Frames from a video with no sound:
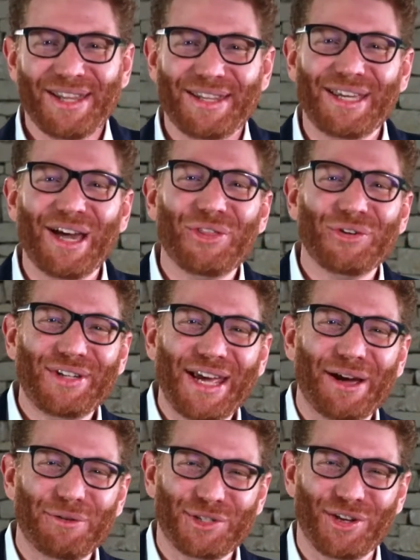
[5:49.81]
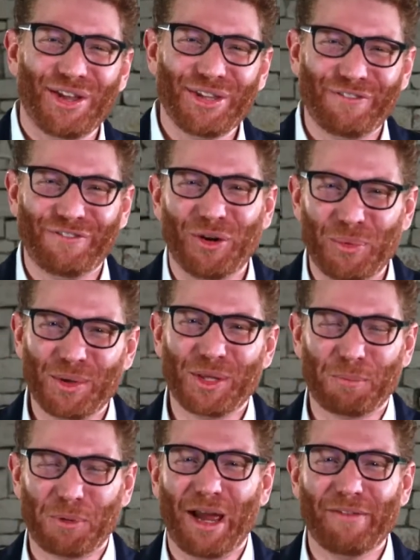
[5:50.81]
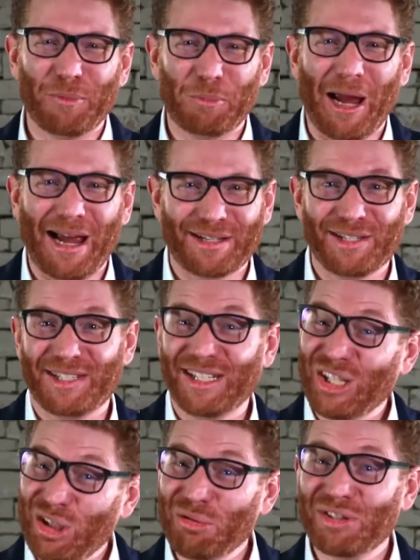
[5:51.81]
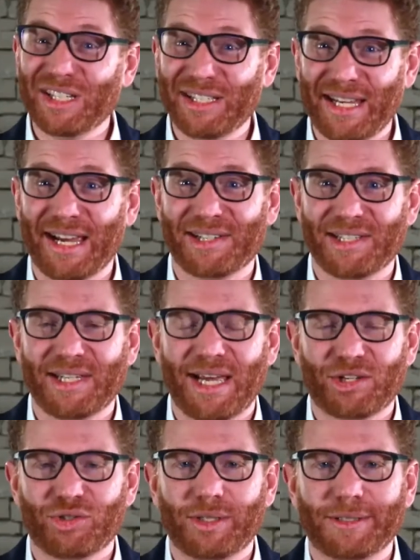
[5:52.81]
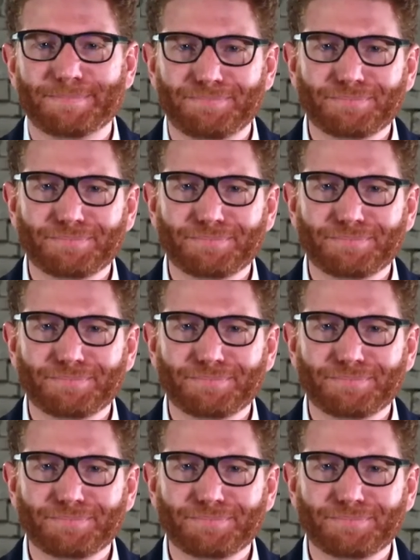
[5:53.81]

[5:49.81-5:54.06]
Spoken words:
The other day I was on the phone with a private practice in Houston, Texas, actually.